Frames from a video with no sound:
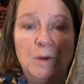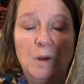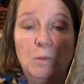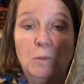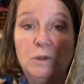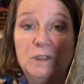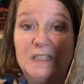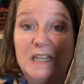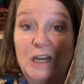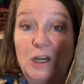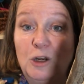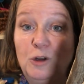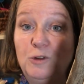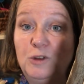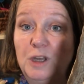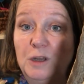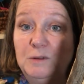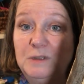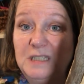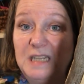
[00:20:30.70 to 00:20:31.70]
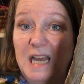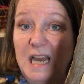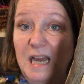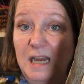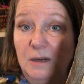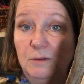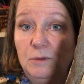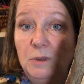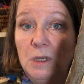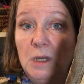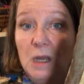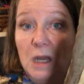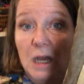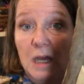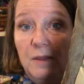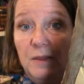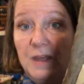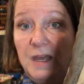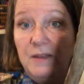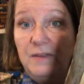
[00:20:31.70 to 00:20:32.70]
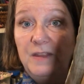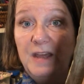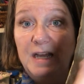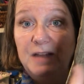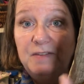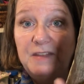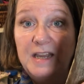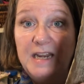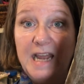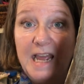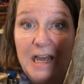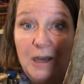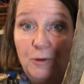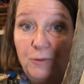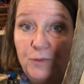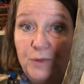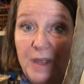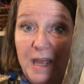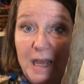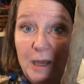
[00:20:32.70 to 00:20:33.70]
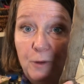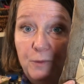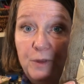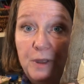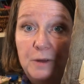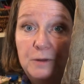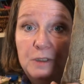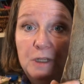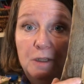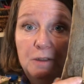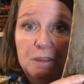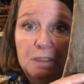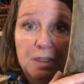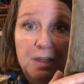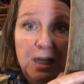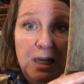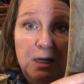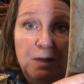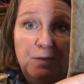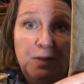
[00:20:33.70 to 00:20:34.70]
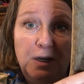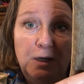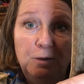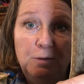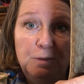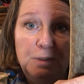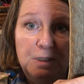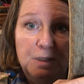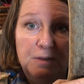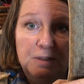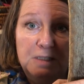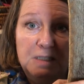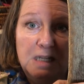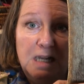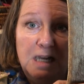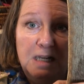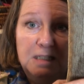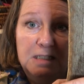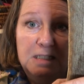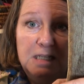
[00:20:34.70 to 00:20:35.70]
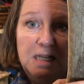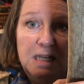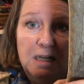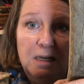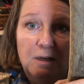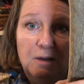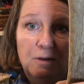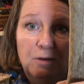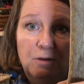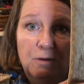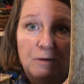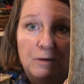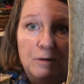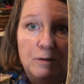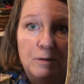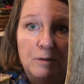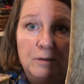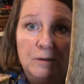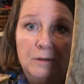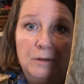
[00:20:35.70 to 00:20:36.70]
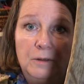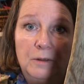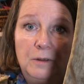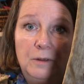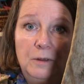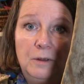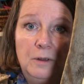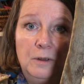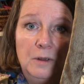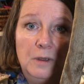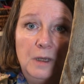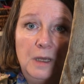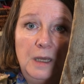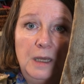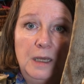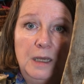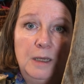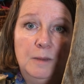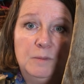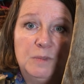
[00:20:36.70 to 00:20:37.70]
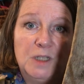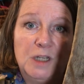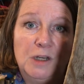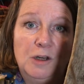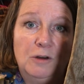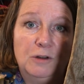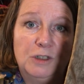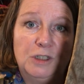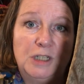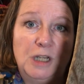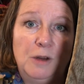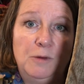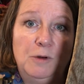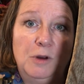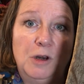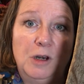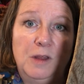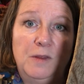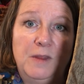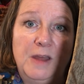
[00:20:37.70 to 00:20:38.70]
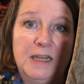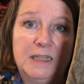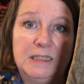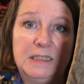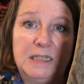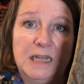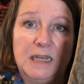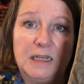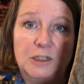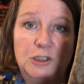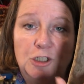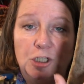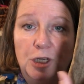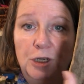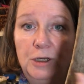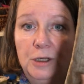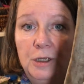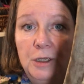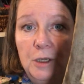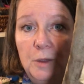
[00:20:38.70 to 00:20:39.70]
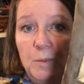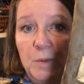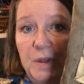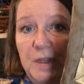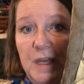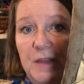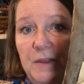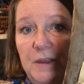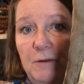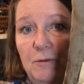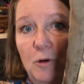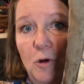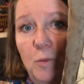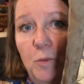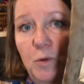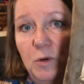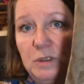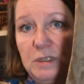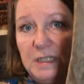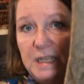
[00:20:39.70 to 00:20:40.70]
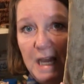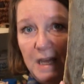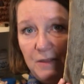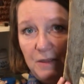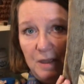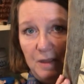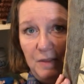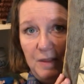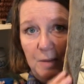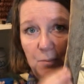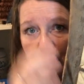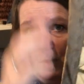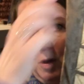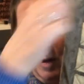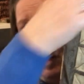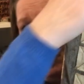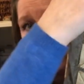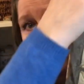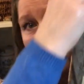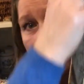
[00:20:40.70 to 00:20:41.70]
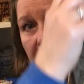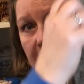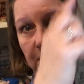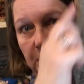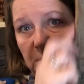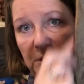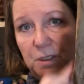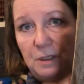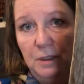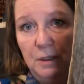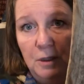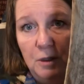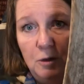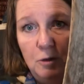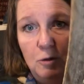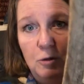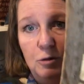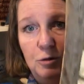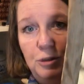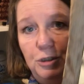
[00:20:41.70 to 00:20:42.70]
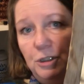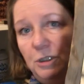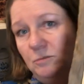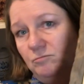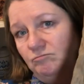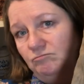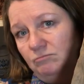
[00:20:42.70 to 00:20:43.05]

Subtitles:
once I glued those down, and then that then held those on. So they're loose at the sides here, look. So they're not sewn on that section, but then they're all put together, and then on a piped cushion.